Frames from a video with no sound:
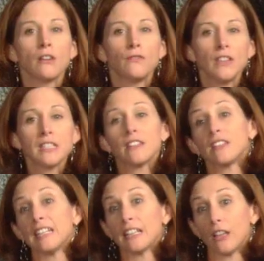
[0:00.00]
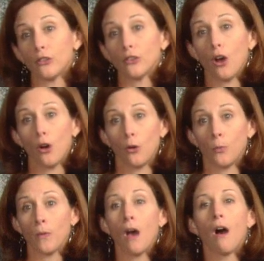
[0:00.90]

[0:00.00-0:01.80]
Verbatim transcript: Visit The Decluttered Home